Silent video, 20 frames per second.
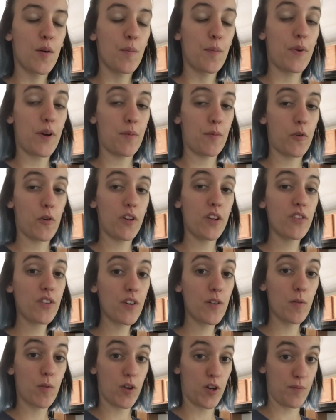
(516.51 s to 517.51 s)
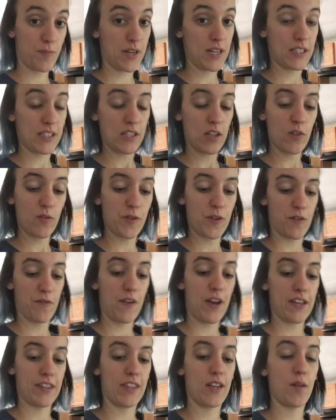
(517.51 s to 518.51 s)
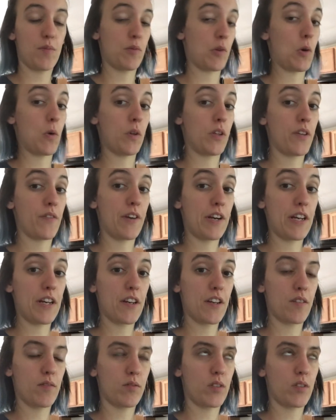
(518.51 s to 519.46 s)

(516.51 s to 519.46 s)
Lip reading: but I'm going to reward myself for the fact that I'm totally ready to,